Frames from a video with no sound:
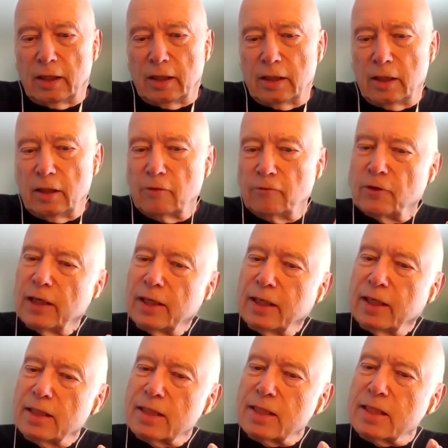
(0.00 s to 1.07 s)
and if I
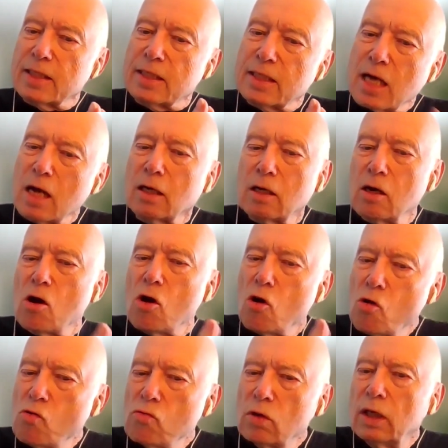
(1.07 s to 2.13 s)
get stuck
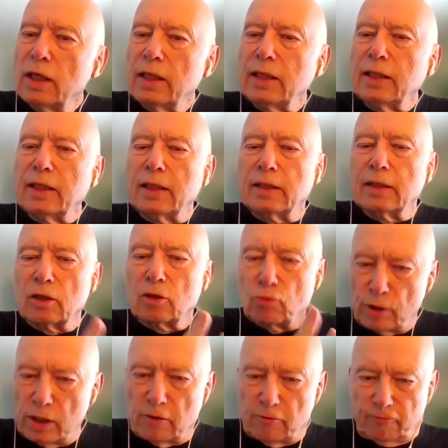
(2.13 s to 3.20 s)
only in the
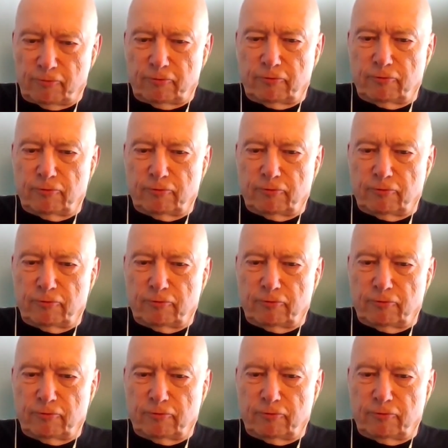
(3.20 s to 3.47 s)
grief,